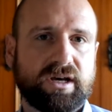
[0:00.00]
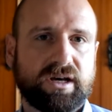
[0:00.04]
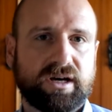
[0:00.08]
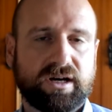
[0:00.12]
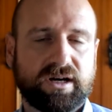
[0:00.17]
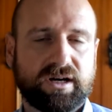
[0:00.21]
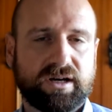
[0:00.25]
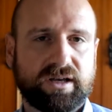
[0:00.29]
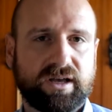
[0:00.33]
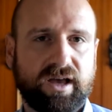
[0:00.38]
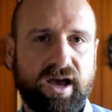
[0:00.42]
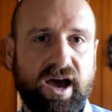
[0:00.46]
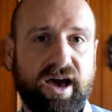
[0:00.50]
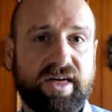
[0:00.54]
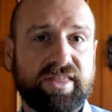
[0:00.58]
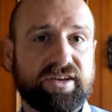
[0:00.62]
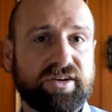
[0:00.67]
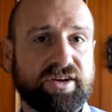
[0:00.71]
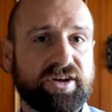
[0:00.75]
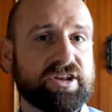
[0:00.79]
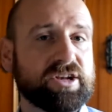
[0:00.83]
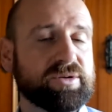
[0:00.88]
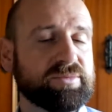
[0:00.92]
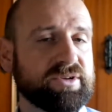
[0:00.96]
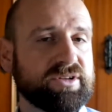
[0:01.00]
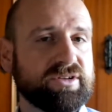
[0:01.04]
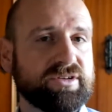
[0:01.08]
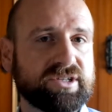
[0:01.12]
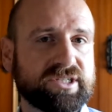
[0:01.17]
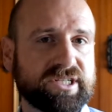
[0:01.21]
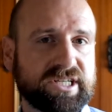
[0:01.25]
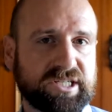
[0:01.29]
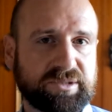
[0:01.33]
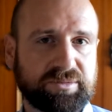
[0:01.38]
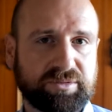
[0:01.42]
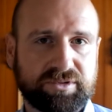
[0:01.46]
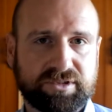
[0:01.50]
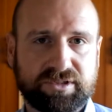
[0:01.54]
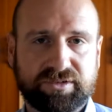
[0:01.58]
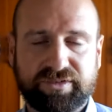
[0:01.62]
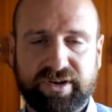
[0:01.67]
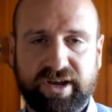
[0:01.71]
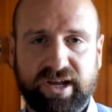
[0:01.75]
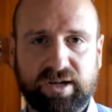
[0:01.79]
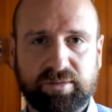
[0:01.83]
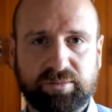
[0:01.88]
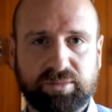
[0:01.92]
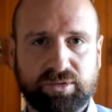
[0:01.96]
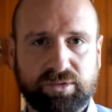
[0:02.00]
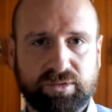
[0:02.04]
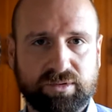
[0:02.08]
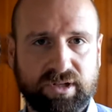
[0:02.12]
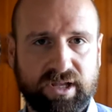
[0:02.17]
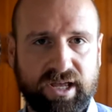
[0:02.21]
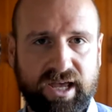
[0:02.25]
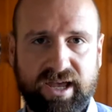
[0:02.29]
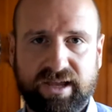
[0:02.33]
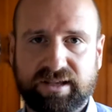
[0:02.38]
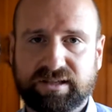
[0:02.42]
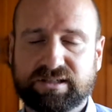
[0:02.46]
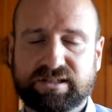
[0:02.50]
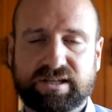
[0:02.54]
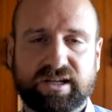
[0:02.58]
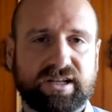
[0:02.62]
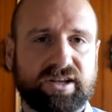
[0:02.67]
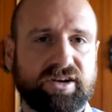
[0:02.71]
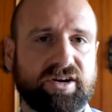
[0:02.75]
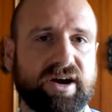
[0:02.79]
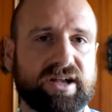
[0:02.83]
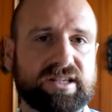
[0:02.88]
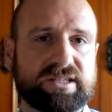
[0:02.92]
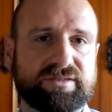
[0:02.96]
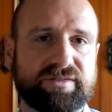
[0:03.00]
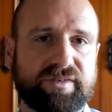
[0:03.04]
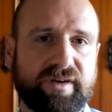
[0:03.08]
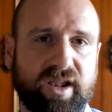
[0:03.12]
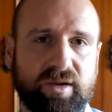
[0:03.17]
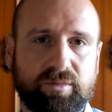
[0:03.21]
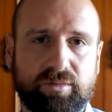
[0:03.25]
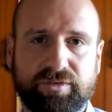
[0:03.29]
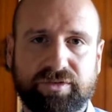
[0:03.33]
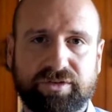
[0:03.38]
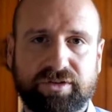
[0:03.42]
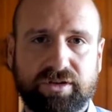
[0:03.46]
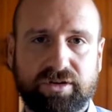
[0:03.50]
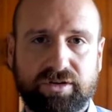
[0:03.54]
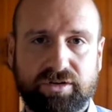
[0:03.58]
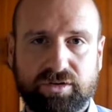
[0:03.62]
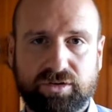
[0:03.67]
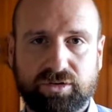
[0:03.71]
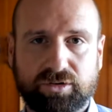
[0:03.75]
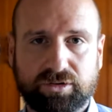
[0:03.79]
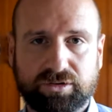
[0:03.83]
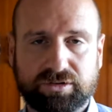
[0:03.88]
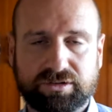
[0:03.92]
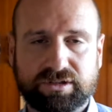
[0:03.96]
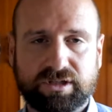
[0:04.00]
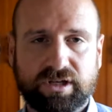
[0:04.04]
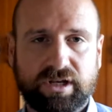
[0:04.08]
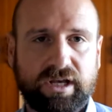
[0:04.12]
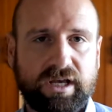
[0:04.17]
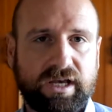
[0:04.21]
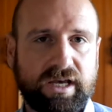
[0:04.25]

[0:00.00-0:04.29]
are there going to be new textbooks available and study guides available for the new course?